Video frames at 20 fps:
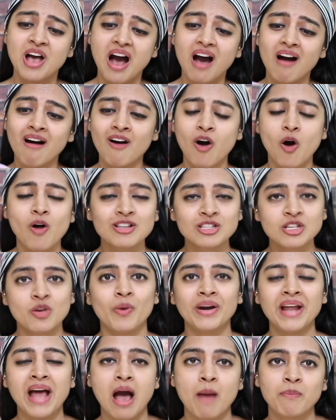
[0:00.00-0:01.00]
Also,
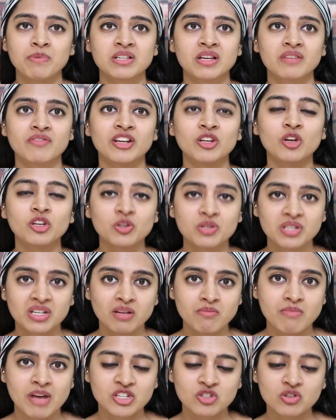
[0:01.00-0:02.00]
what happens is when you're using
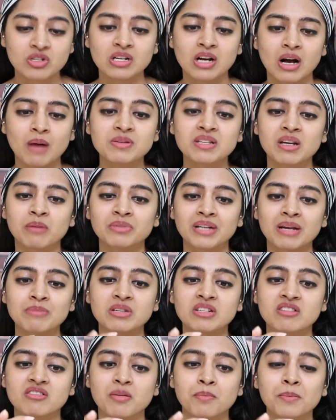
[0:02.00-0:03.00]
a menstrual cup,
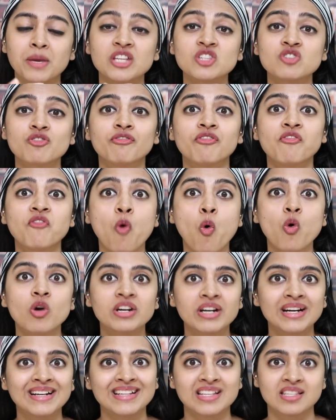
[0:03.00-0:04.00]
sometimes it remains
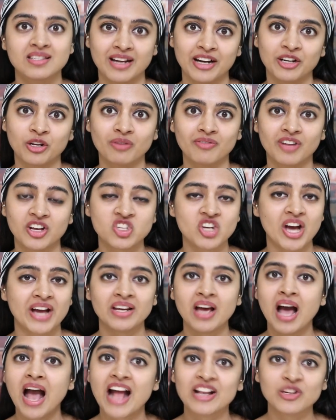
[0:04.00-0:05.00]
folded inside your
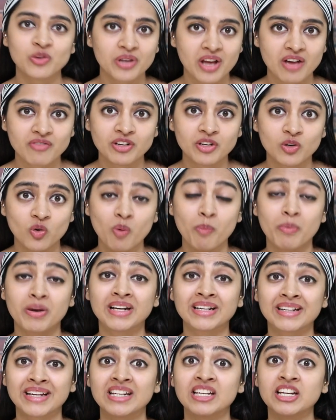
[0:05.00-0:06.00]
vagina and you never know, but
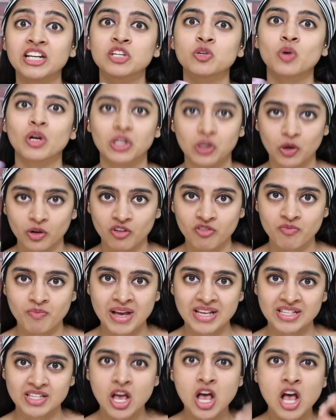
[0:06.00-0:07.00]
it can lead to a lot of
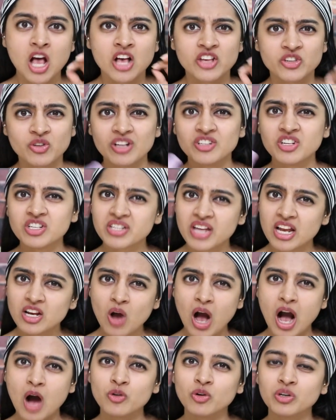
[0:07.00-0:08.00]
mess. So I'll just tell
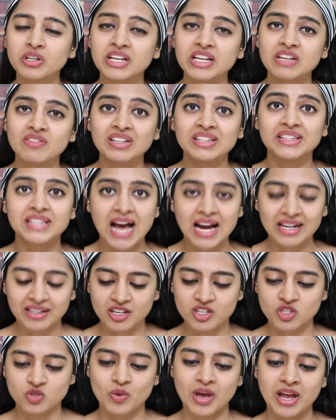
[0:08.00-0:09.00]
you how to deal with that
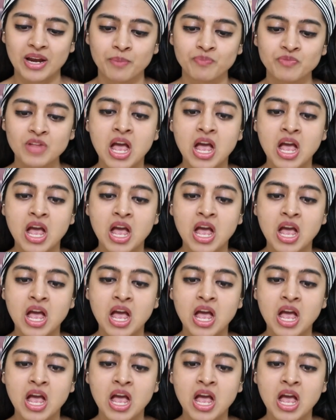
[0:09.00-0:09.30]
as well.